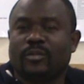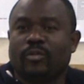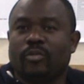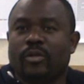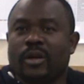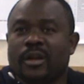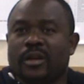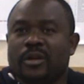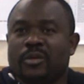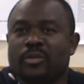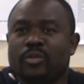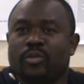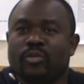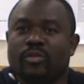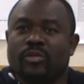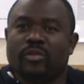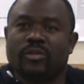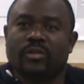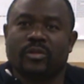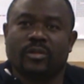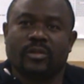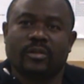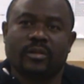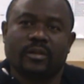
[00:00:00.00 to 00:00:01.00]
when you
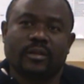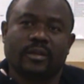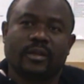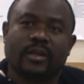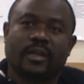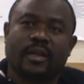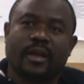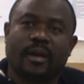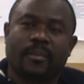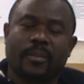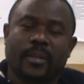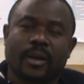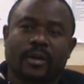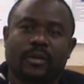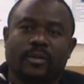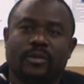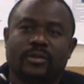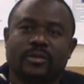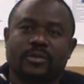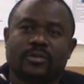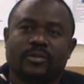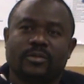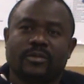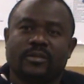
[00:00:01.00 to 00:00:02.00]
will come
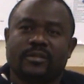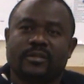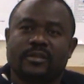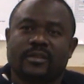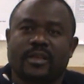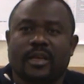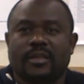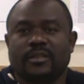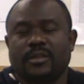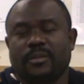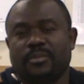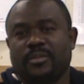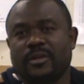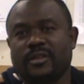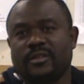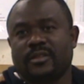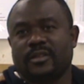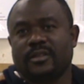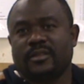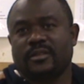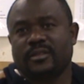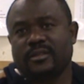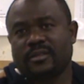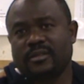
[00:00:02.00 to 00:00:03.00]
across to such
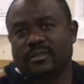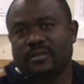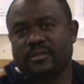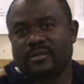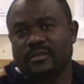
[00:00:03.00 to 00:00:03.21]
patients.